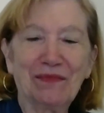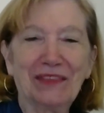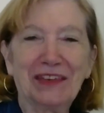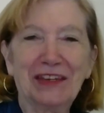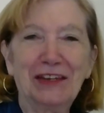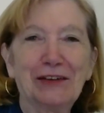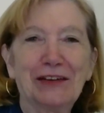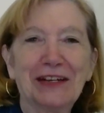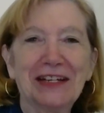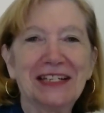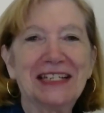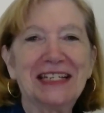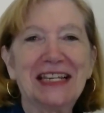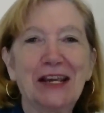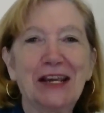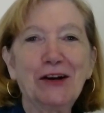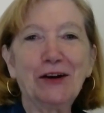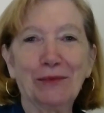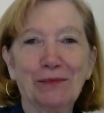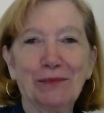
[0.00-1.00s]
you can
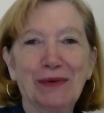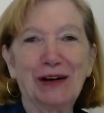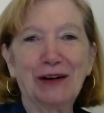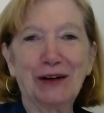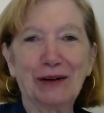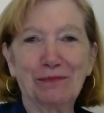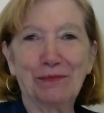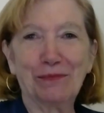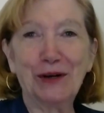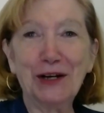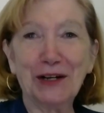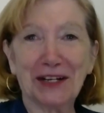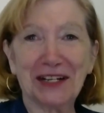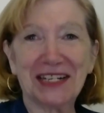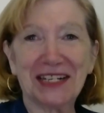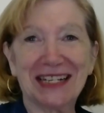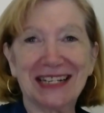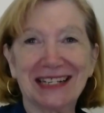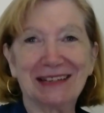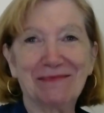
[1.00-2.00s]
see her
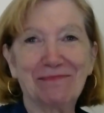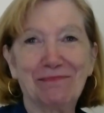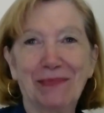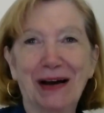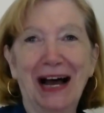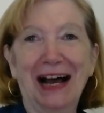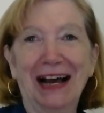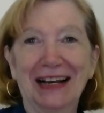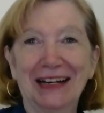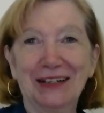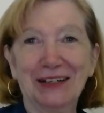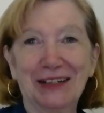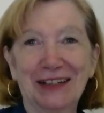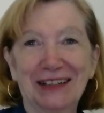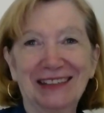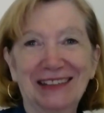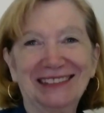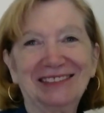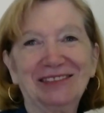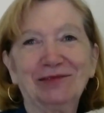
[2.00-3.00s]
books behind her.
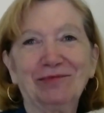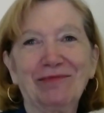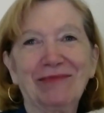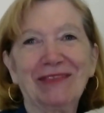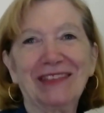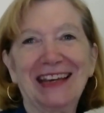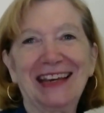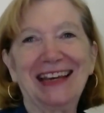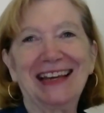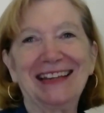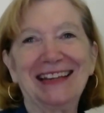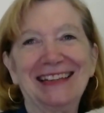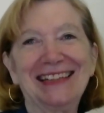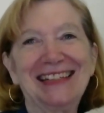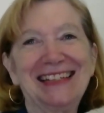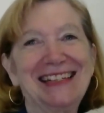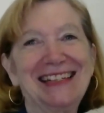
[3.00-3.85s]
And